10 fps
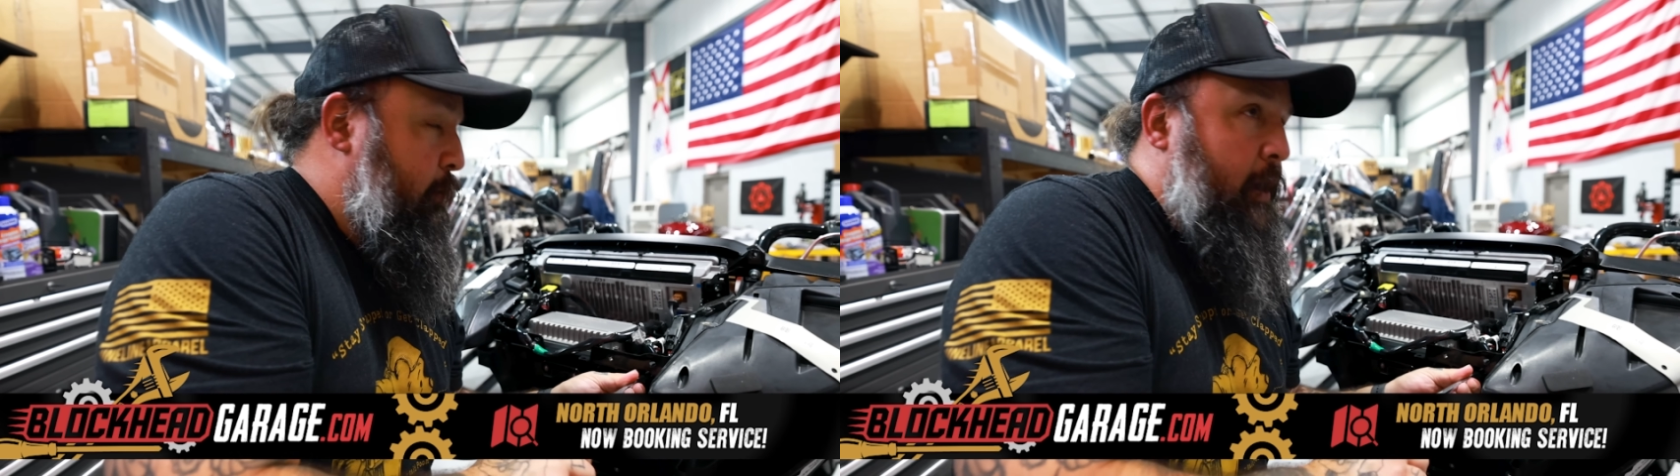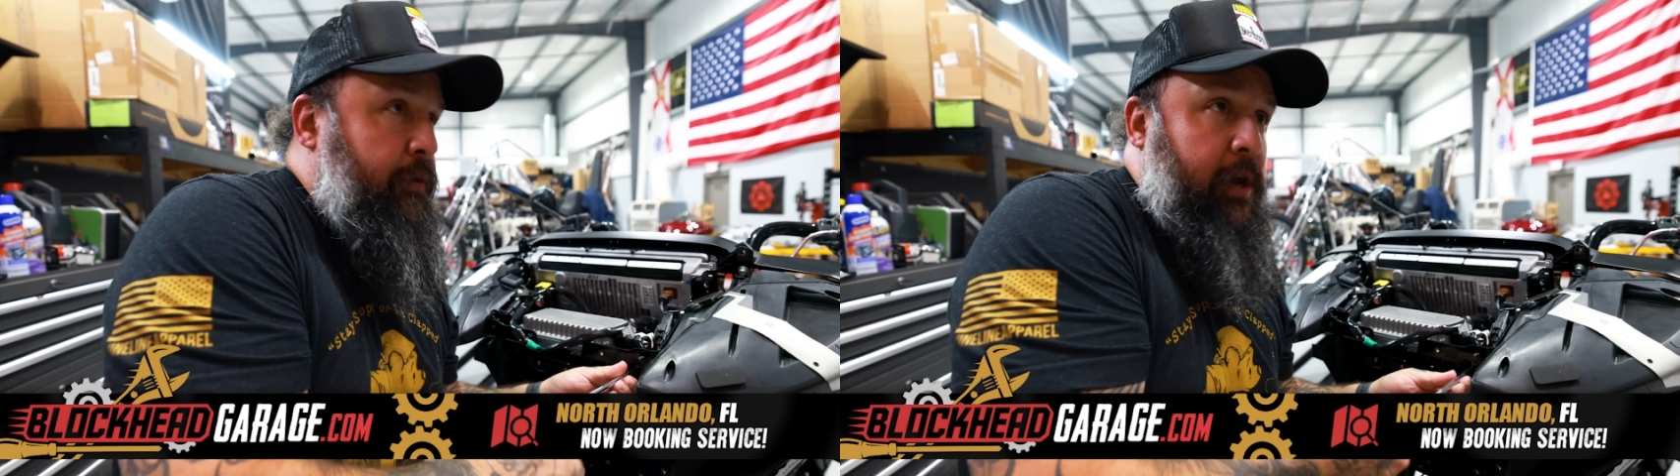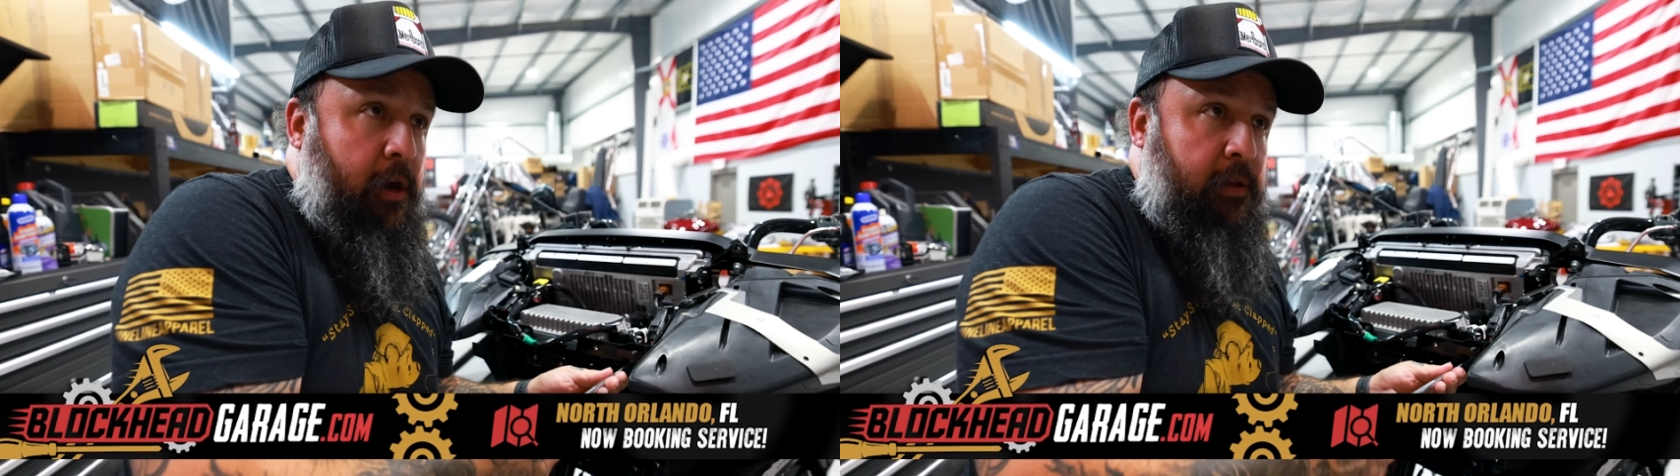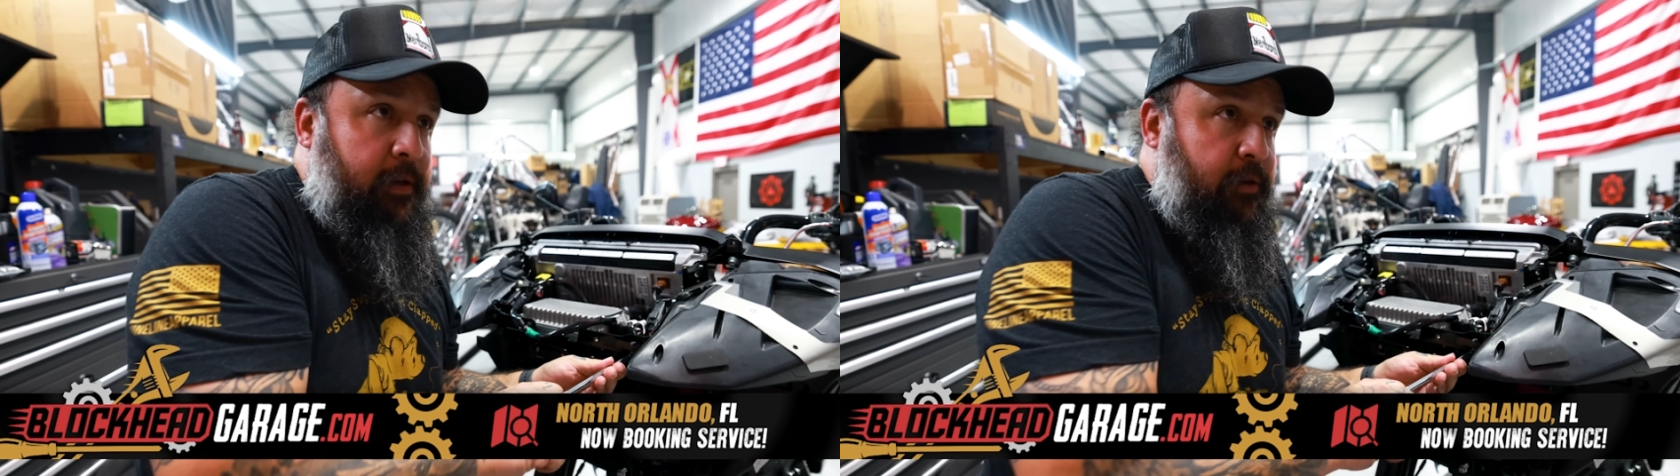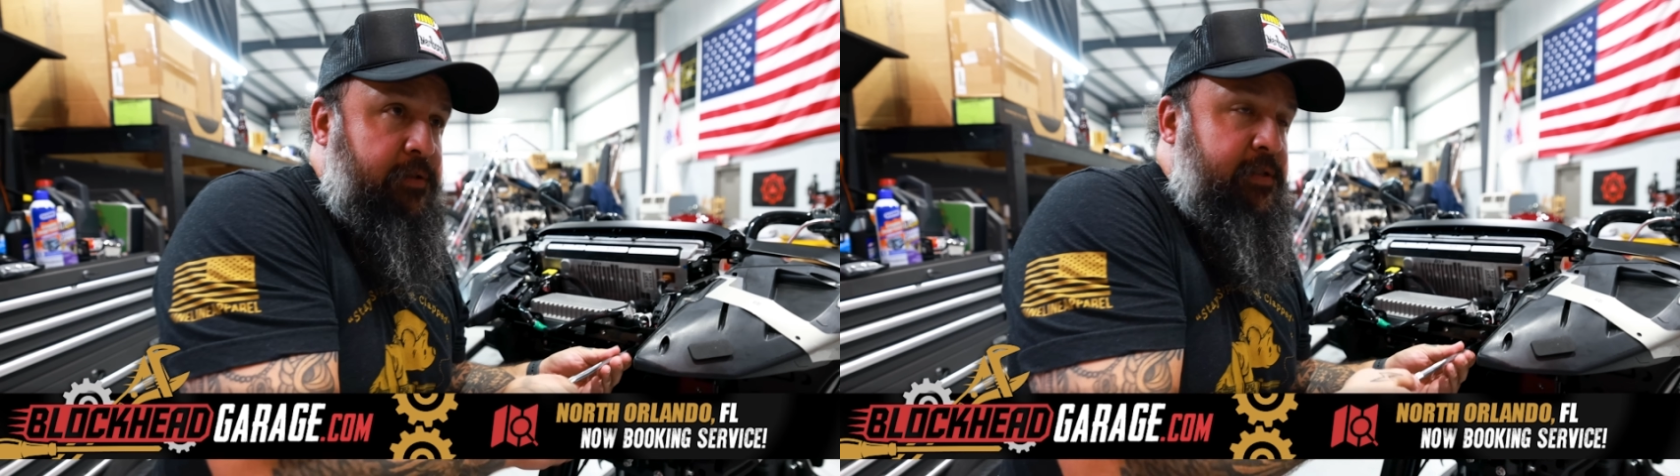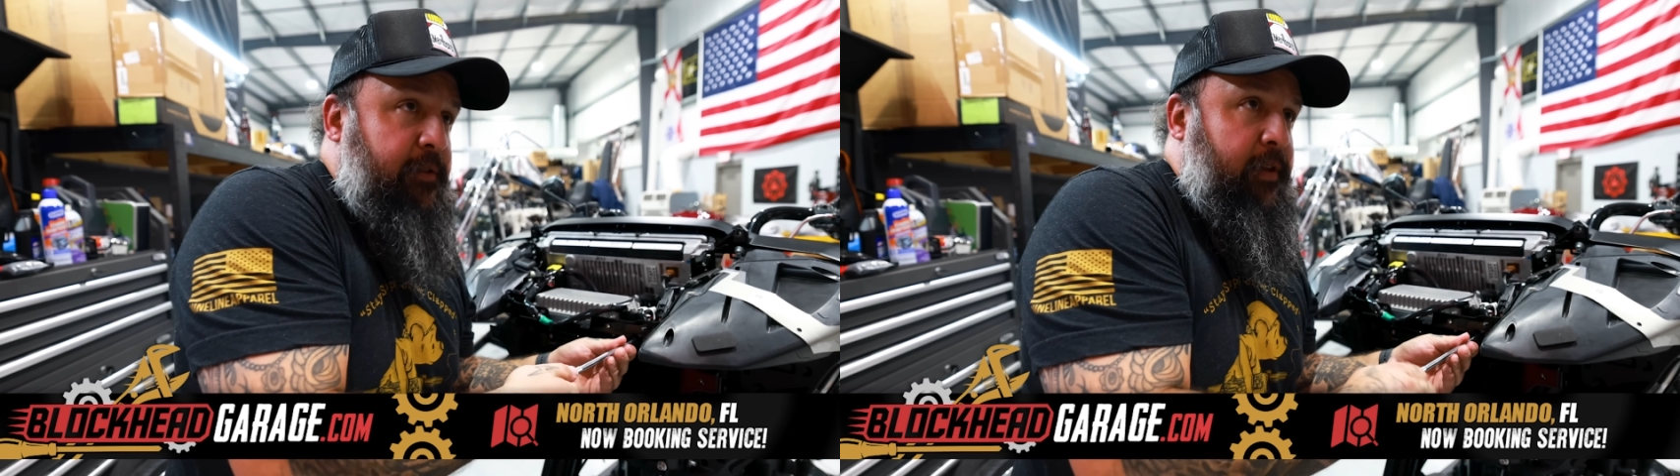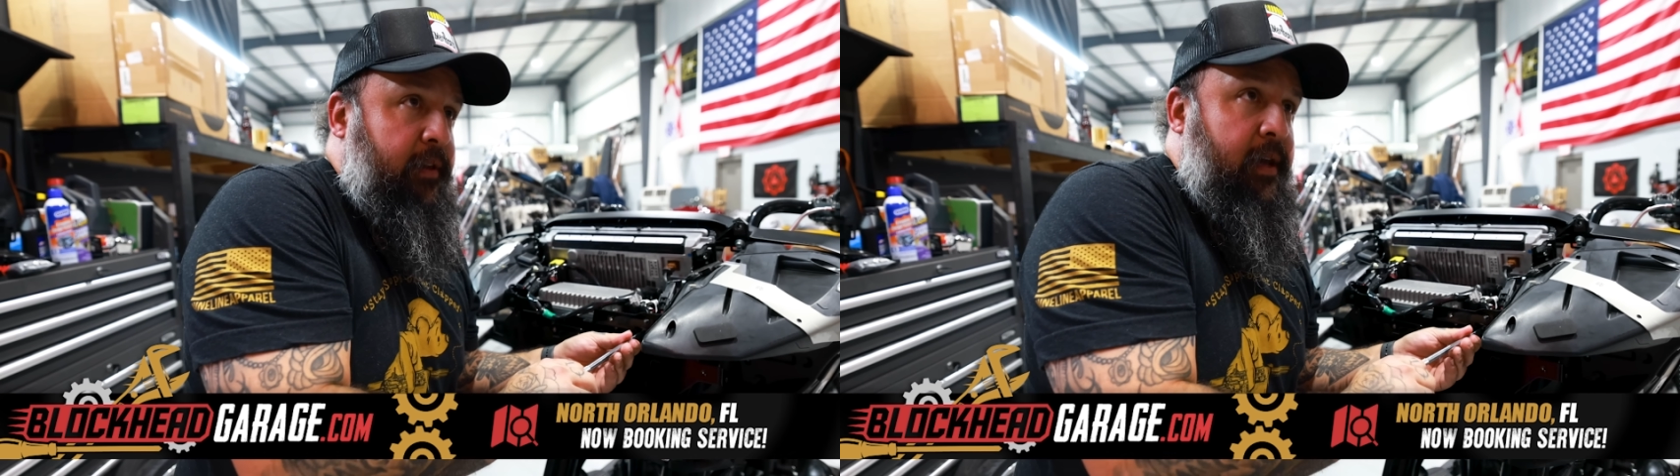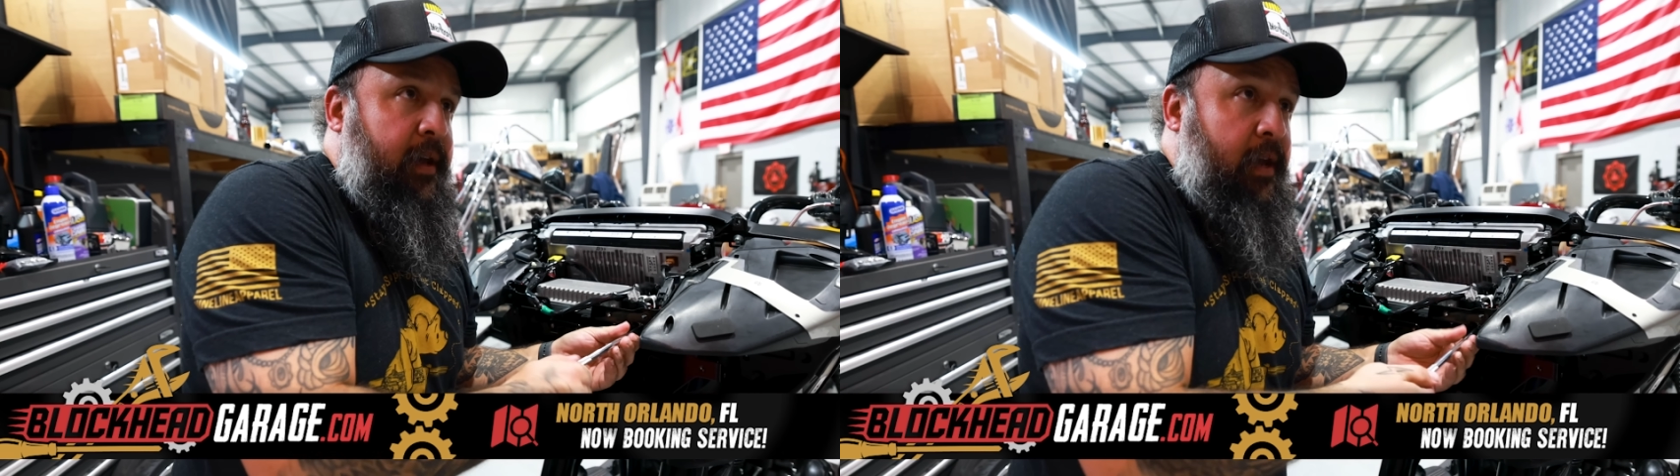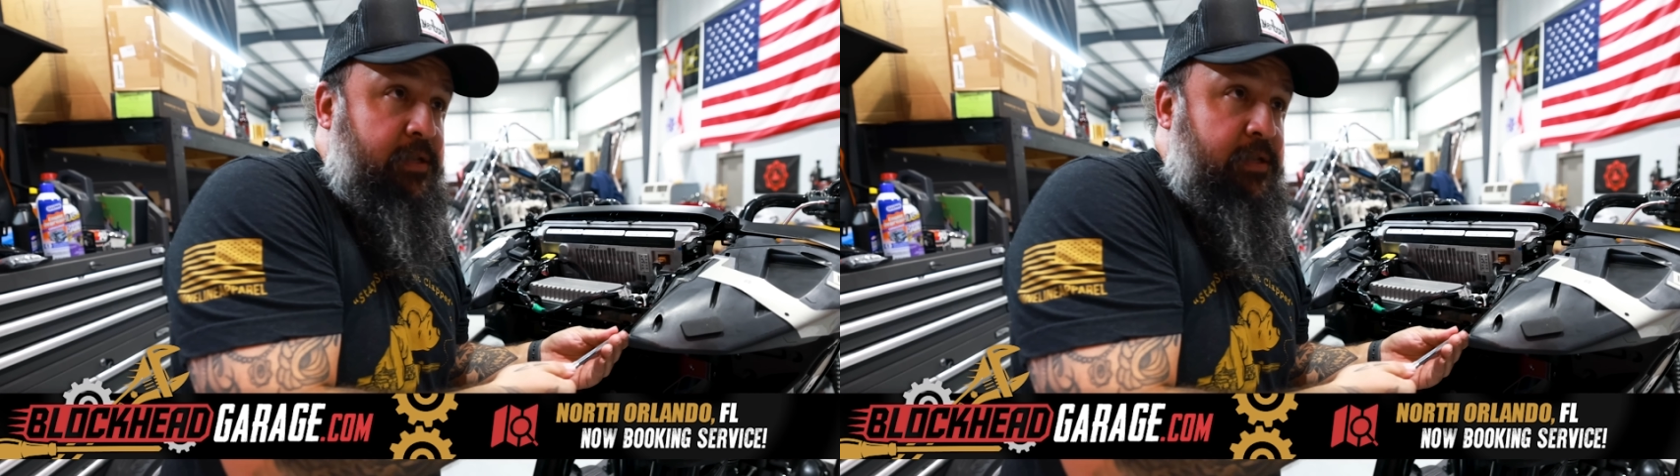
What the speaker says: So like on the air cleaner and stuff like that,